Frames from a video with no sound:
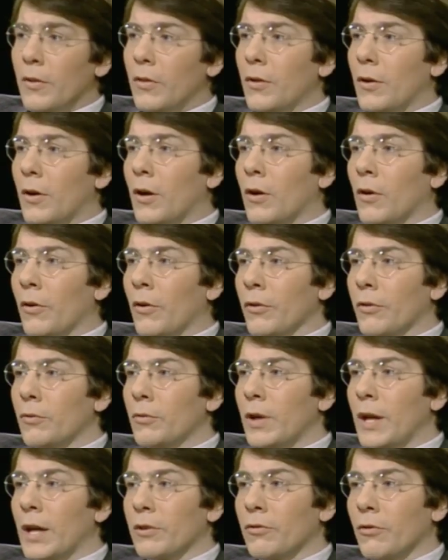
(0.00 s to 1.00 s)
There are
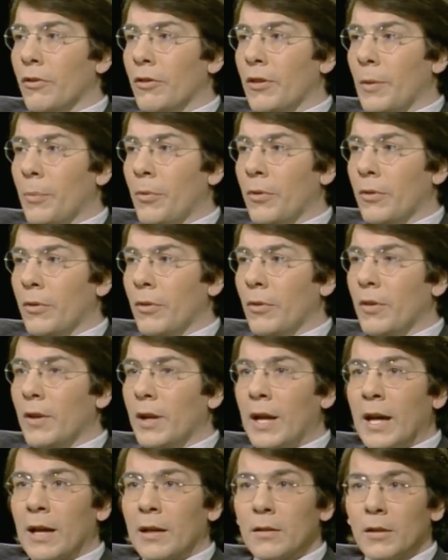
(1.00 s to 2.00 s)
also natural substances
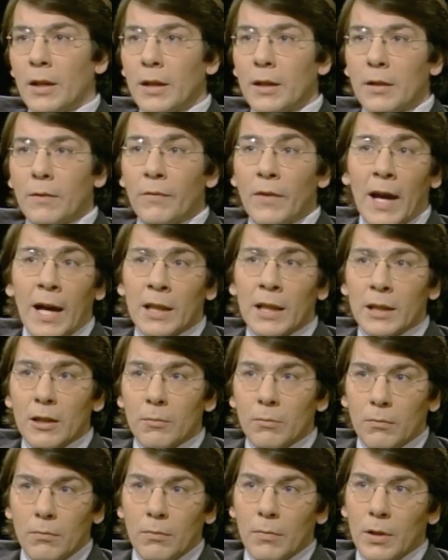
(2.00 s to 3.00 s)
that act like
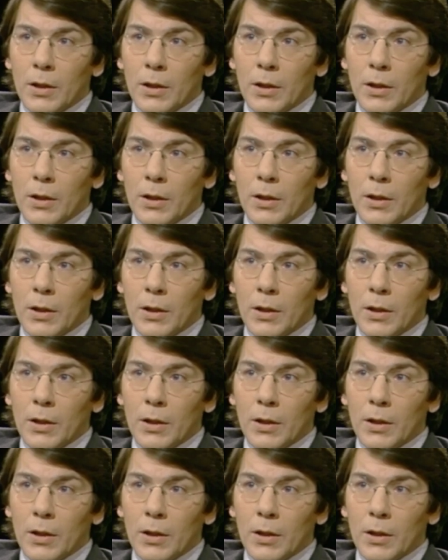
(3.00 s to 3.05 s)
Valium,